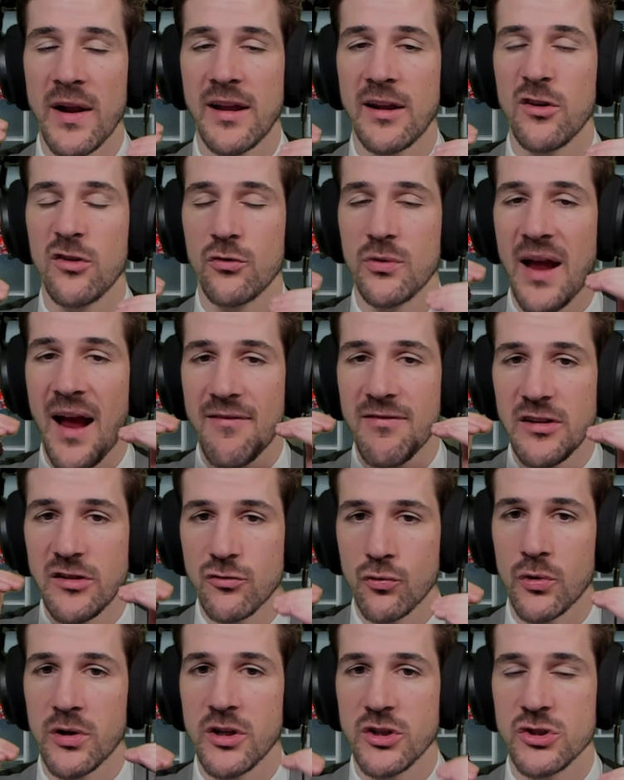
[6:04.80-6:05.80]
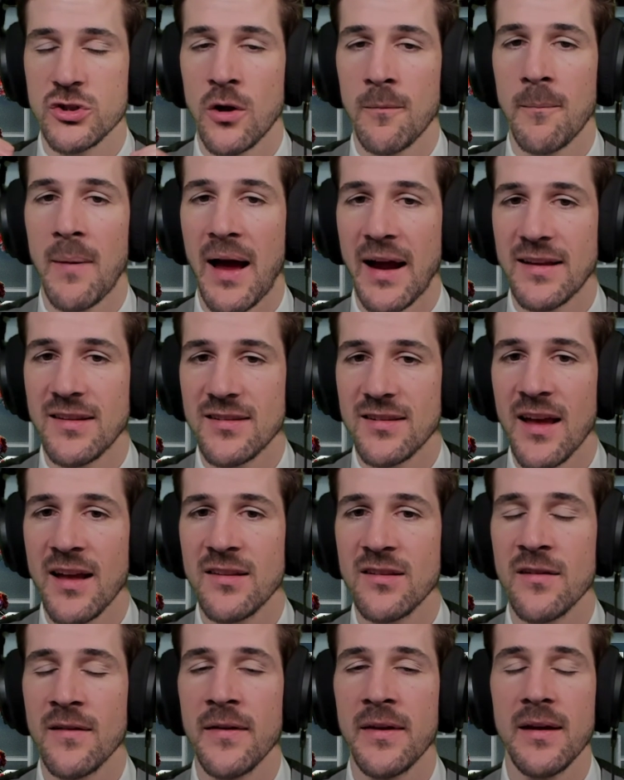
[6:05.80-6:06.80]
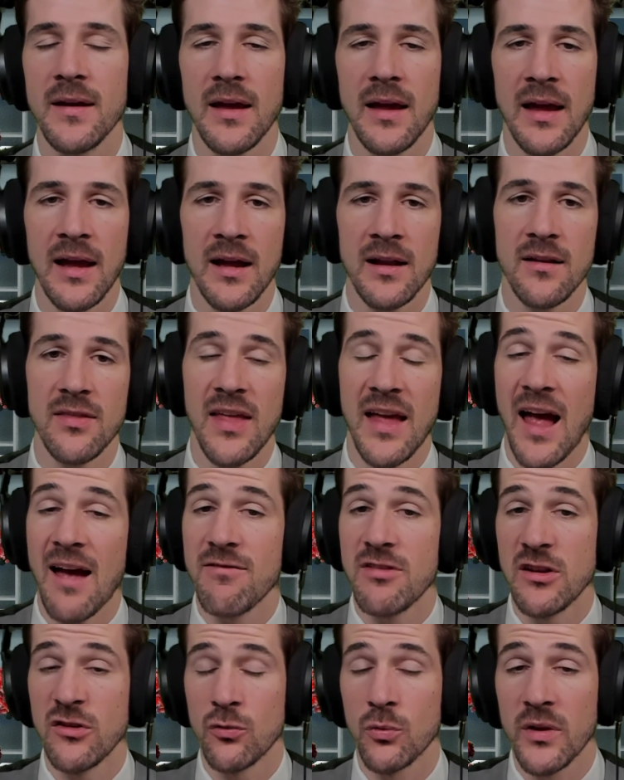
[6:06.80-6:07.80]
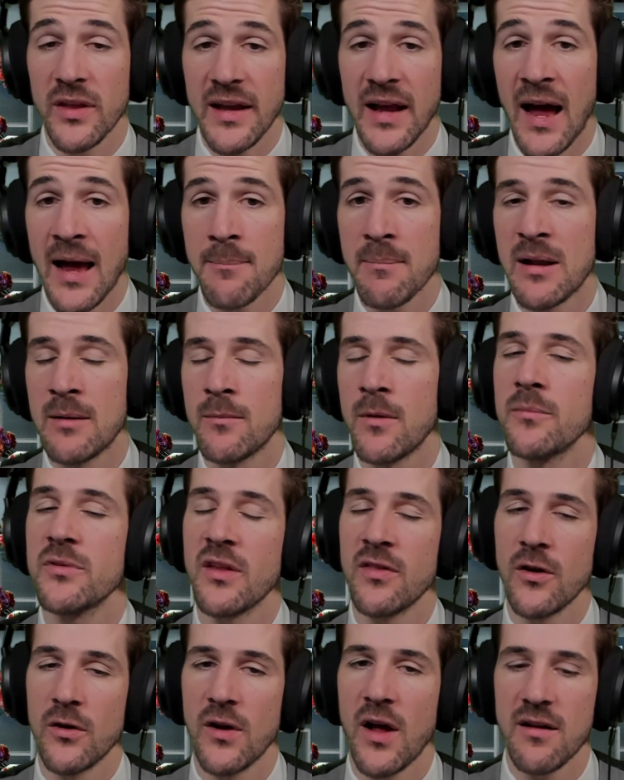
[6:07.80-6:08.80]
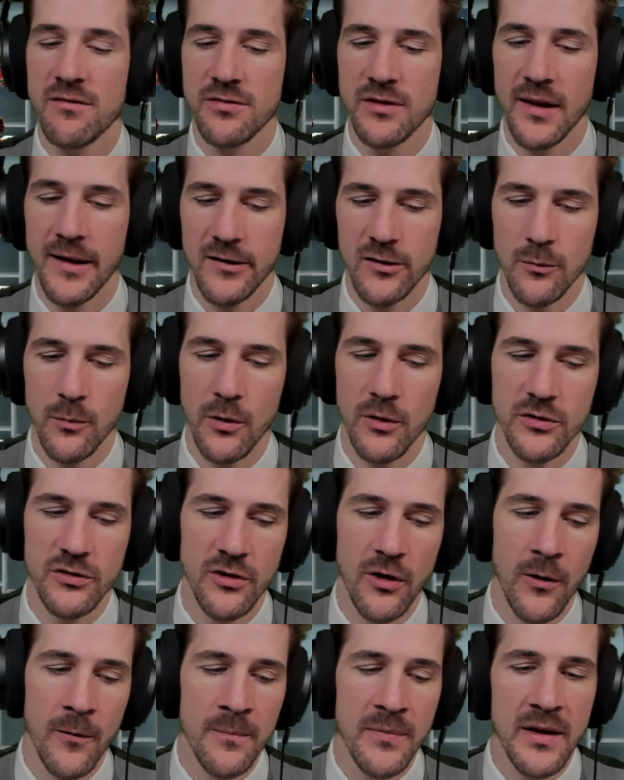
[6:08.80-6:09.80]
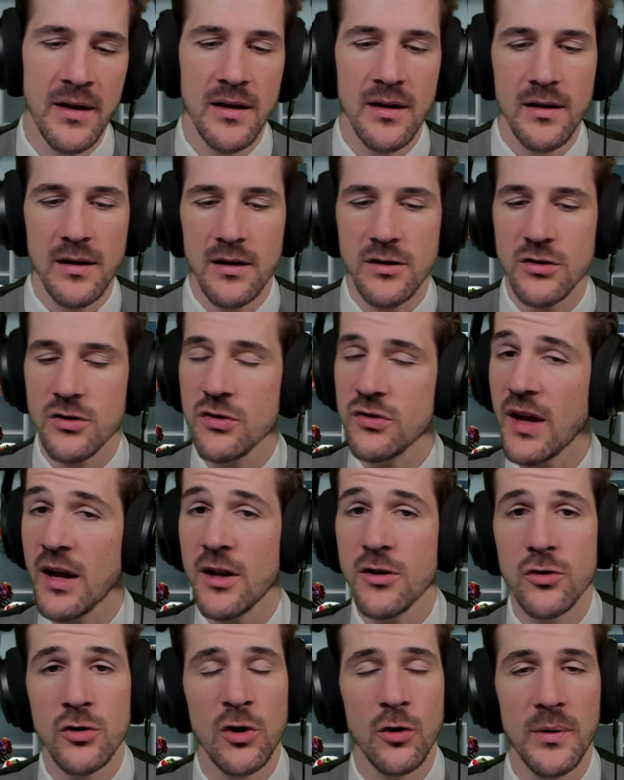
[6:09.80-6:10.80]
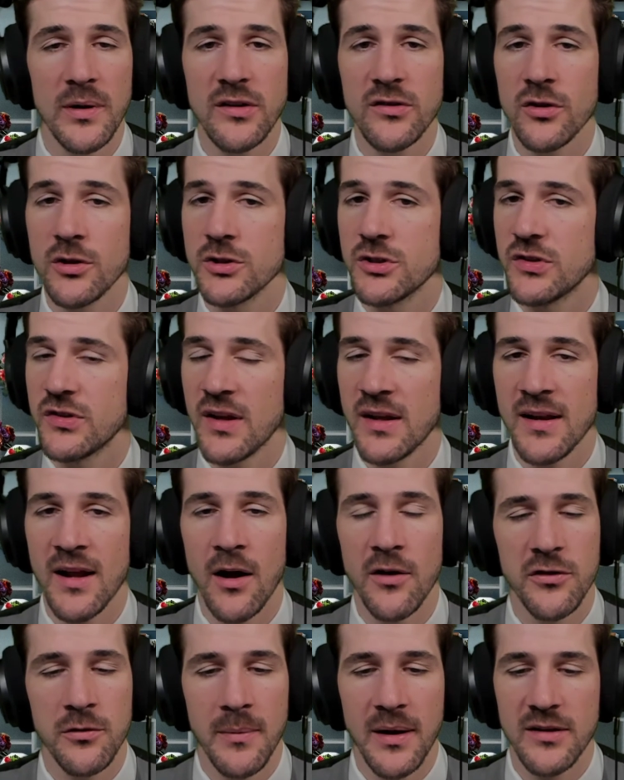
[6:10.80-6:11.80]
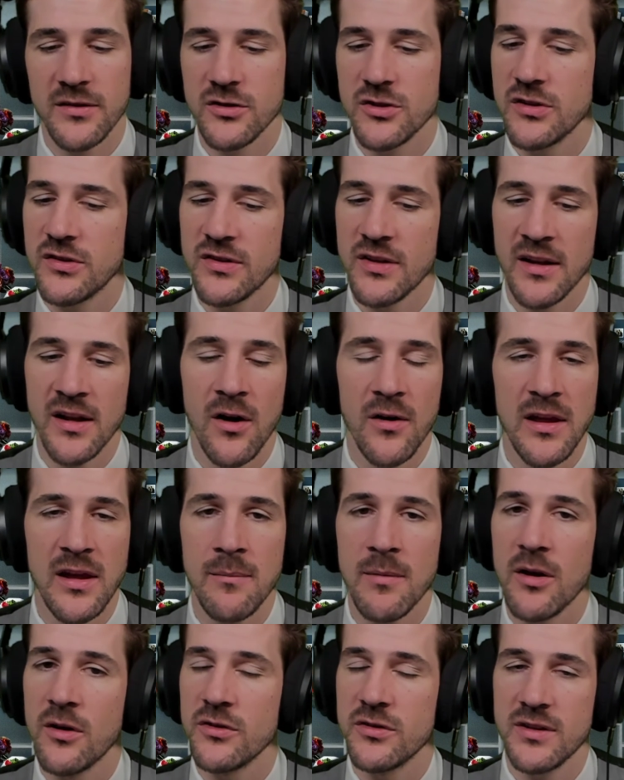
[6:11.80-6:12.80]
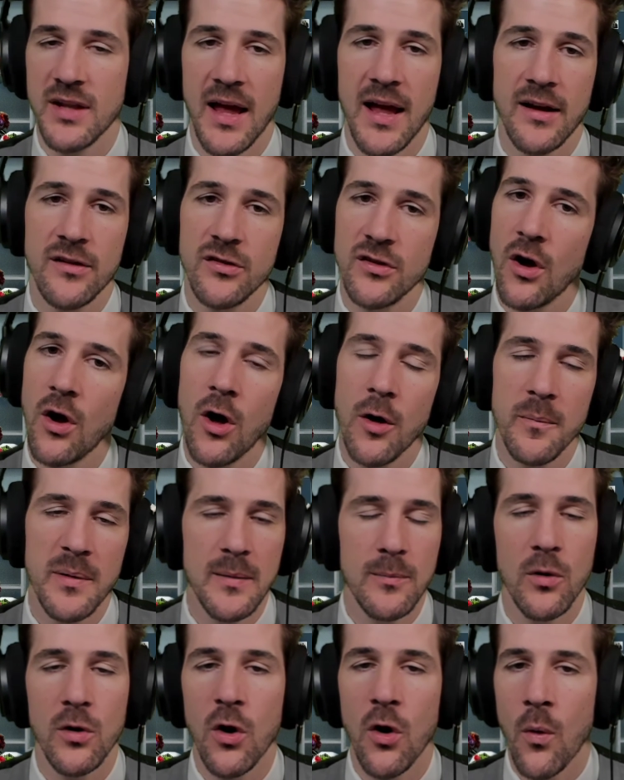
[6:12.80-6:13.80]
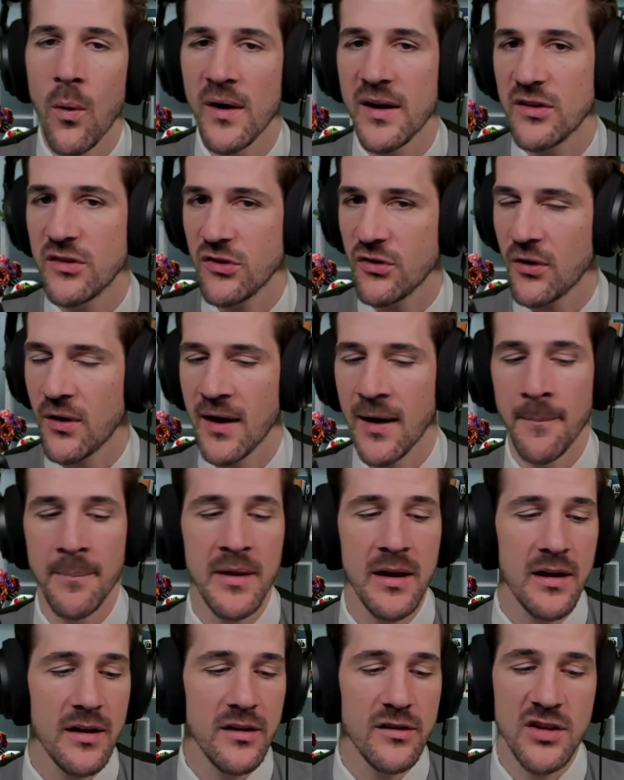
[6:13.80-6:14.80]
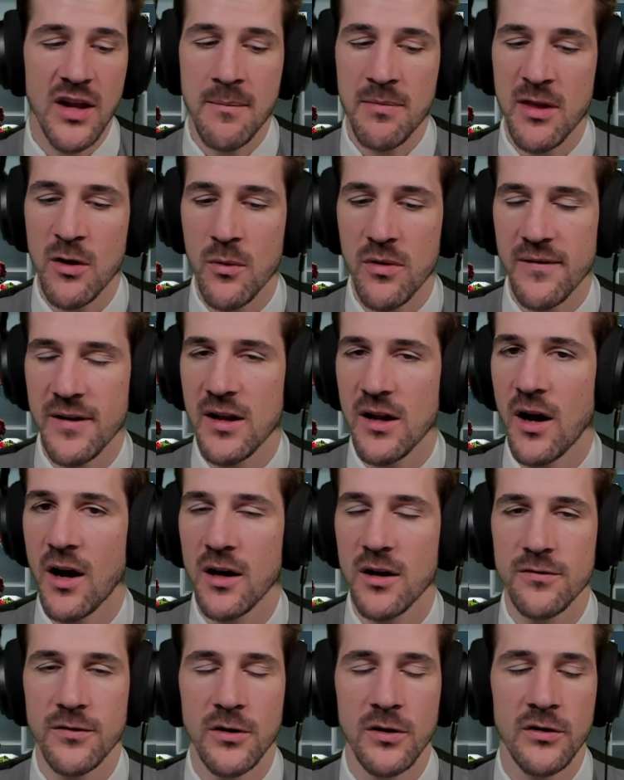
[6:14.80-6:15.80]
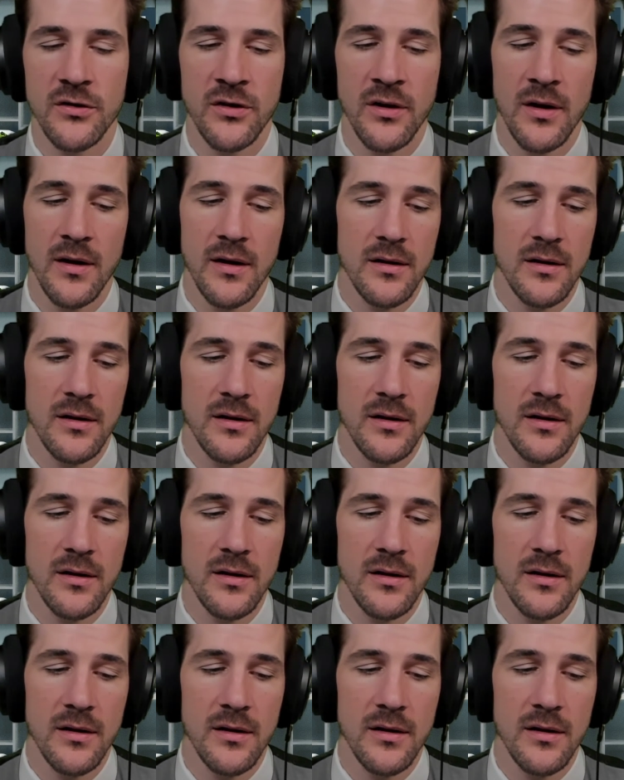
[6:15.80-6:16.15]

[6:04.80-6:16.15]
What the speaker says: industry have these traditional mindsets, and they have these really high minimums, and they're not flexible. So you just got to do your research, send out some messages, send out emails, text, call people, go on Instagram. Same thing with videographers.